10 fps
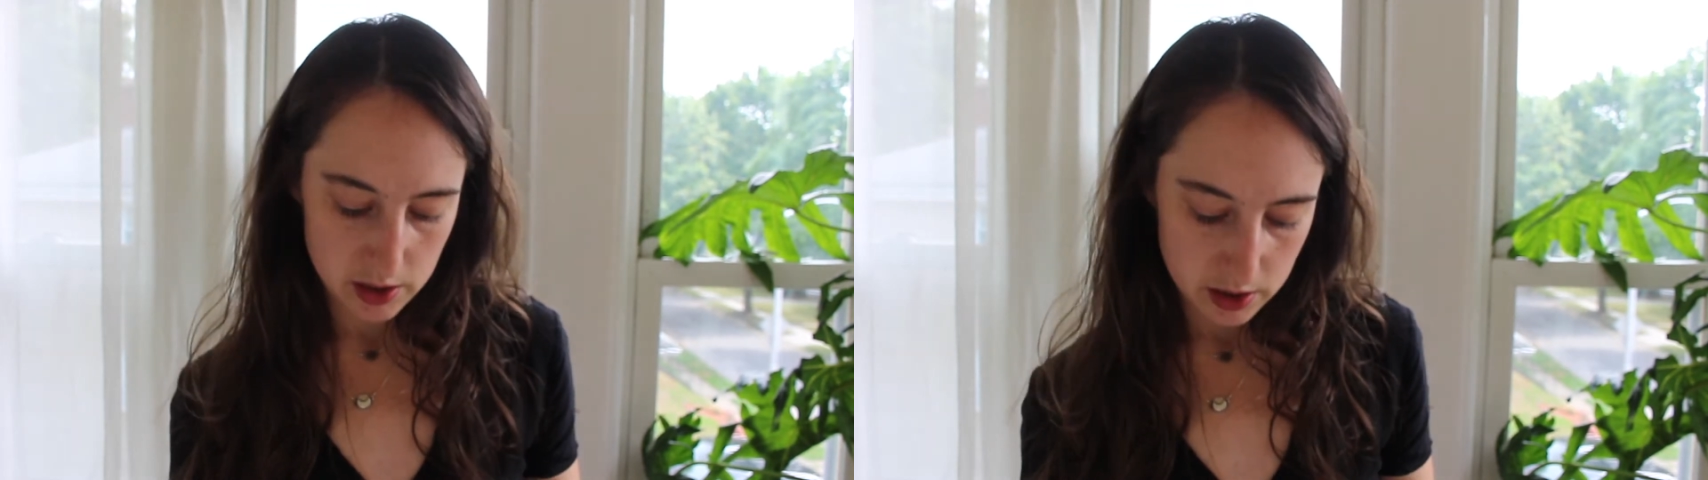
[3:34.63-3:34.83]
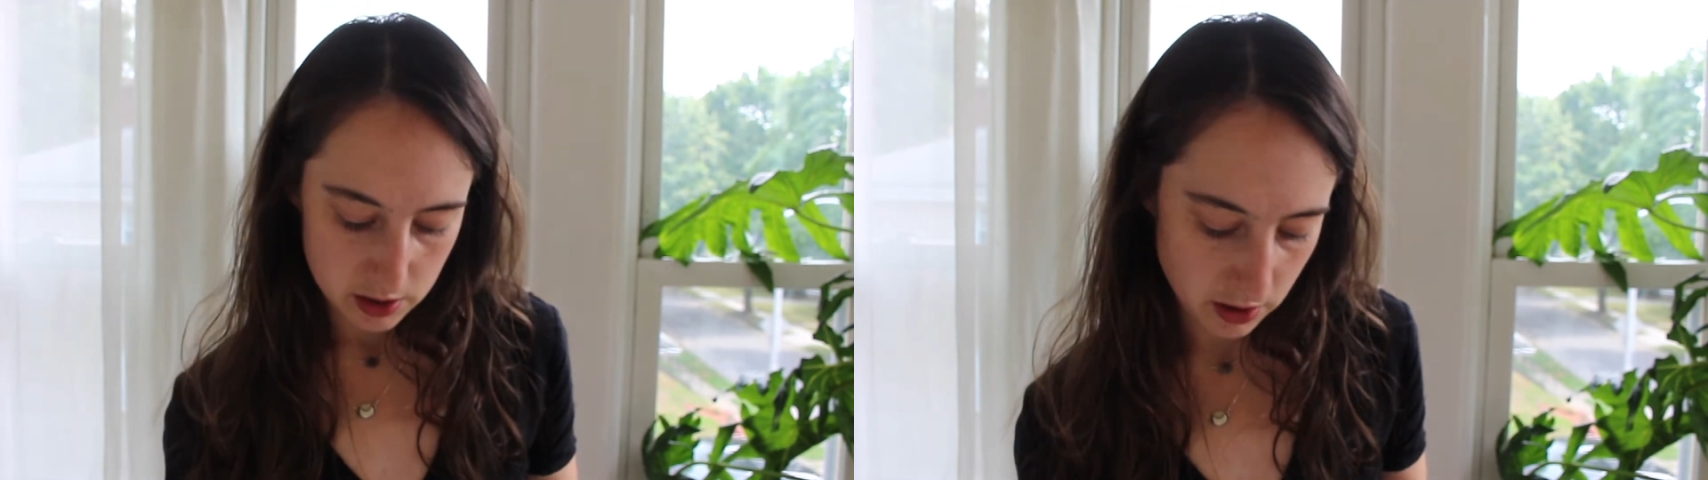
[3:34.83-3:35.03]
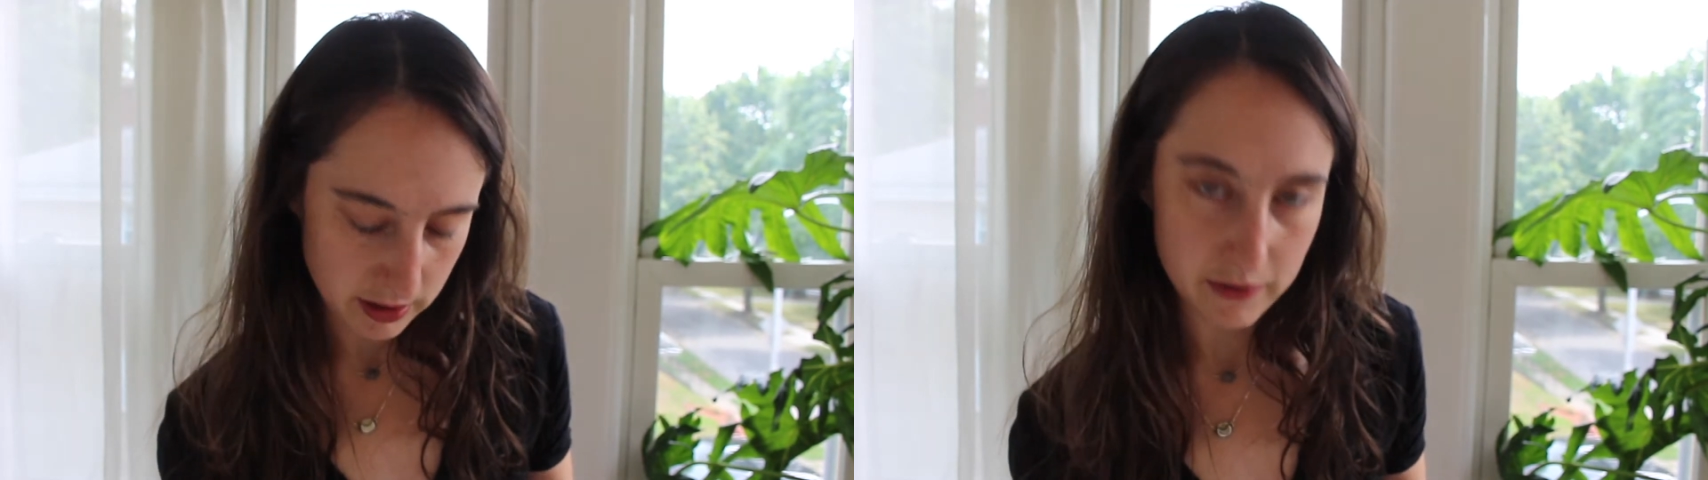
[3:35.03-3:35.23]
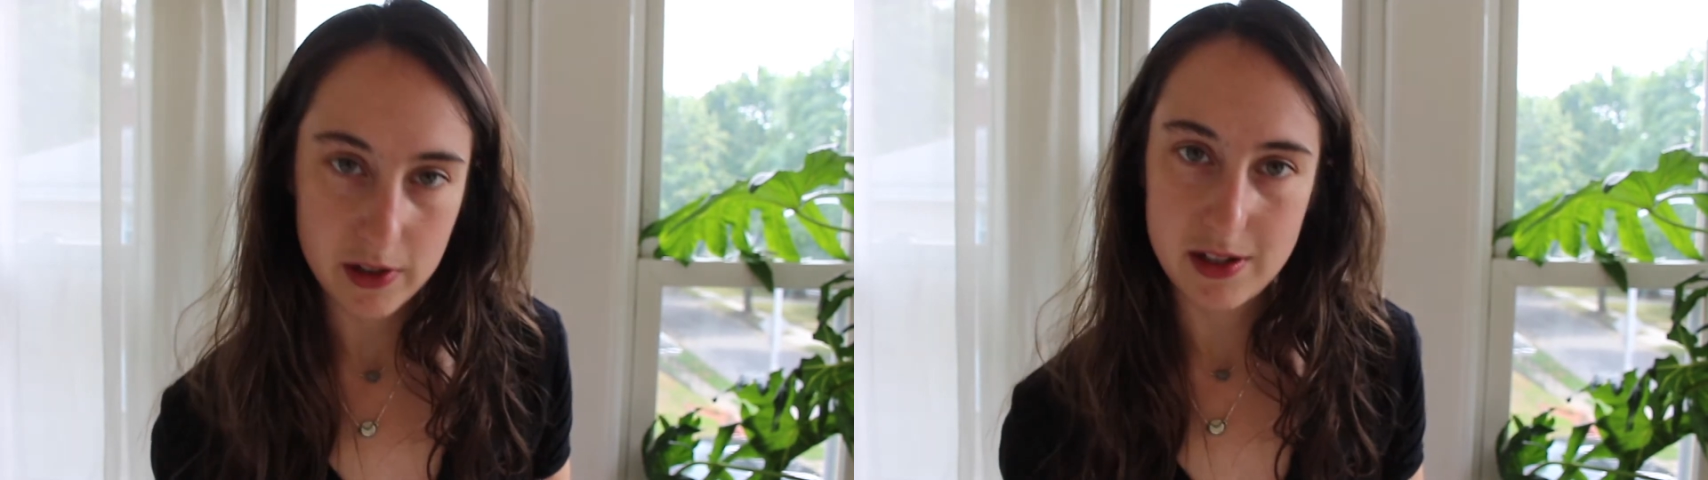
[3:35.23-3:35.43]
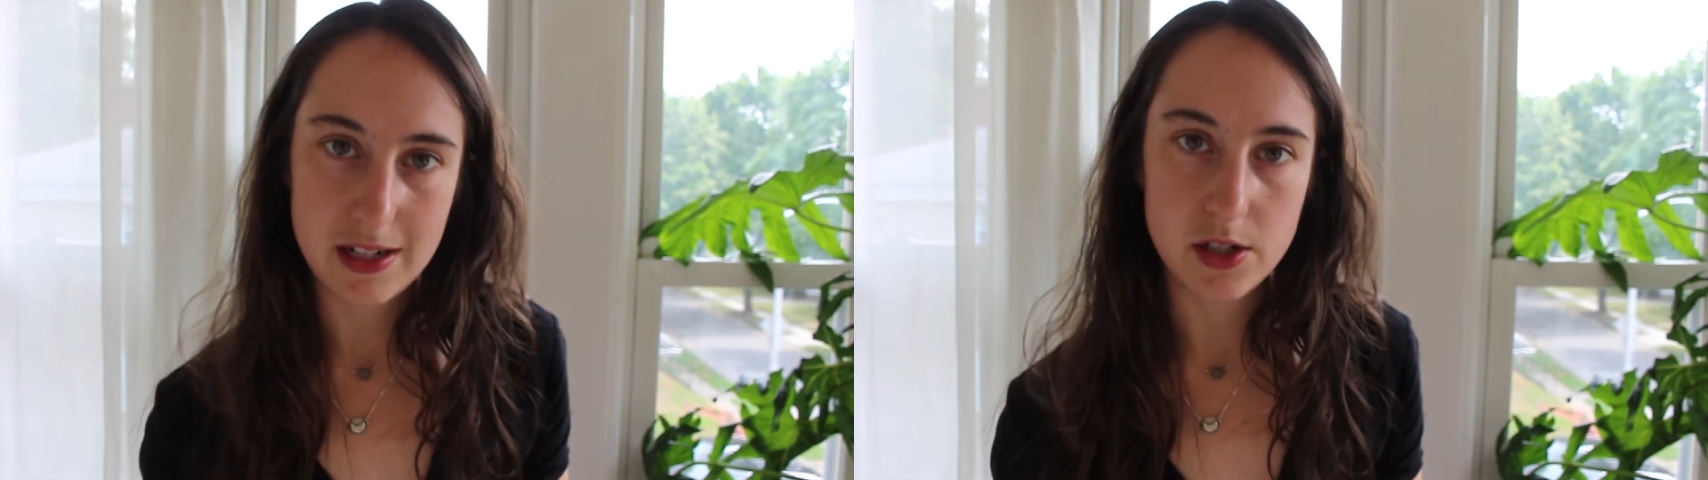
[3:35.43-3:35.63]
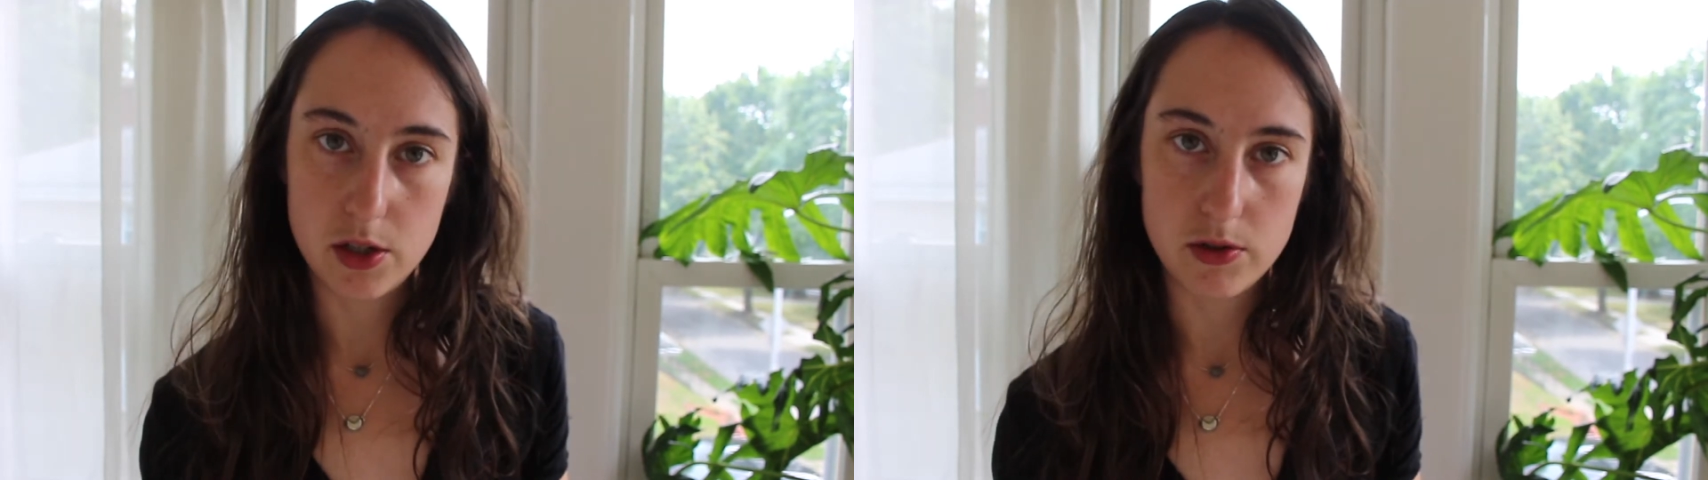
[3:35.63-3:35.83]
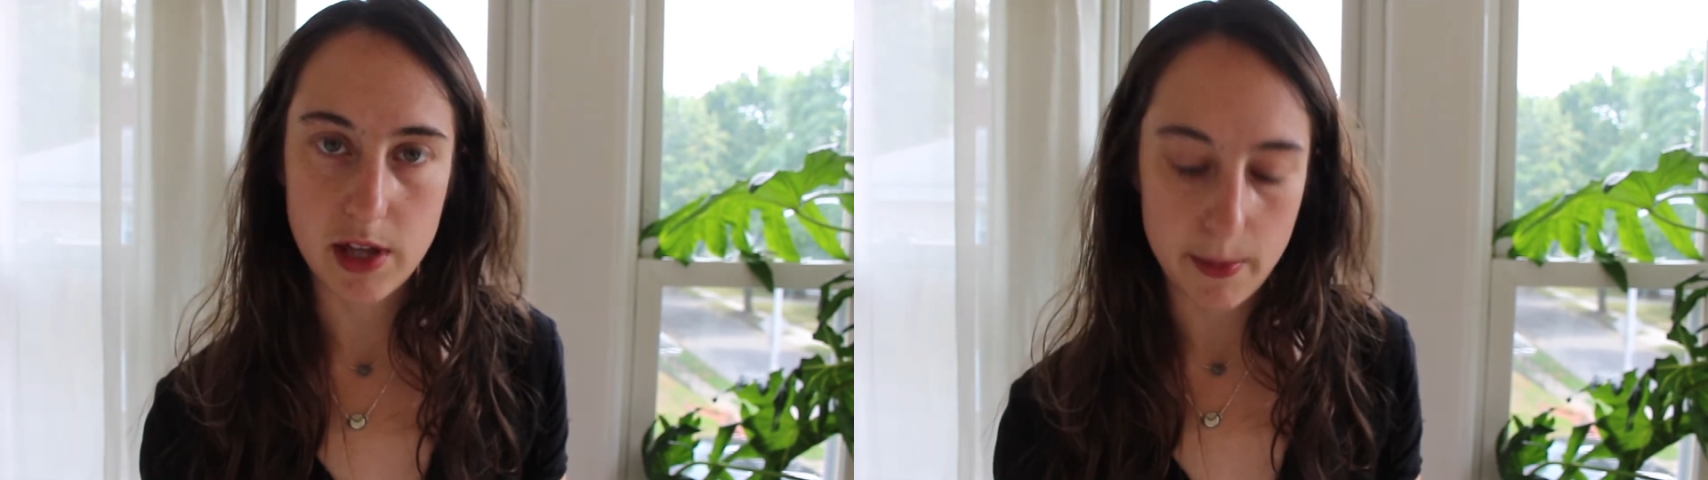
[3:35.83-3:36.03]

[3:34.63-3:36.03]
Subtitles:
you don't even need to use that